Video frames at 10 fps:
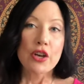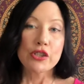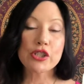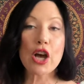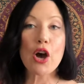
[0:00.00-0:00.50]

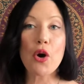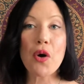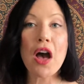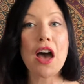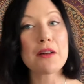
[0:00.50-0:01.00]
So
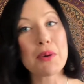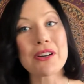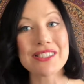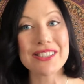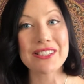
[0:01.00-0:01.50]
on a
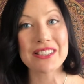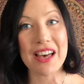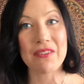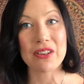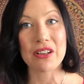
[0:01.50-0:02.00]
personal
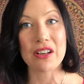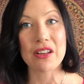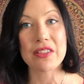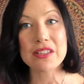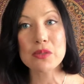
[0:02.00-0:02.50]

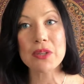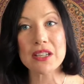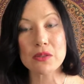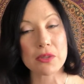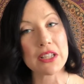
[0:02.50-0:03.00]
level, this week
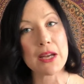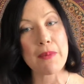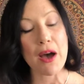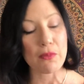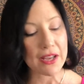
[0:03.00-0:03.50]
is really
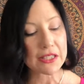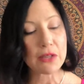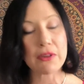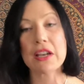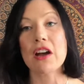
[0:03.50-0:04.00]
about
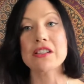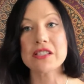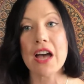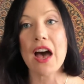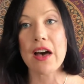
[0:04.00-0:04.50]
rescuing
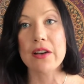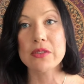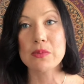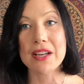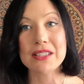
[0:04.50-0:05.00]

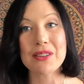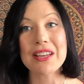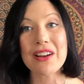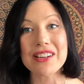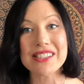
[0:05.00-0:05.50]
ourselves
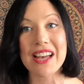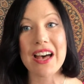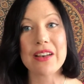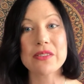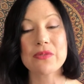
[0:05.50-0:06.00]

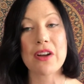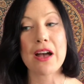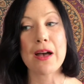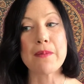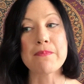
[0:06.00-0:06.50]

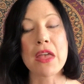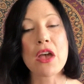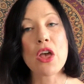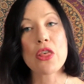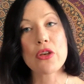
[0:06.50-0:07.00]
from
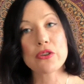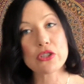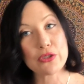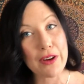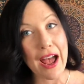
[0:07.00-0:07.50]
those
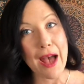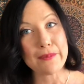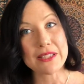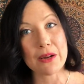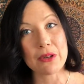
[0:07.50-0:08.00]

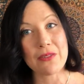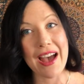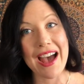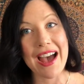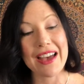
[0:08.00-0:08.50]
traps that we've
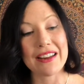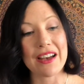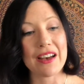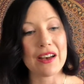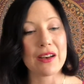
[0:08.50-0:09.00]
had
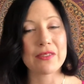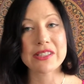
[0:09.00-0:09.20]
of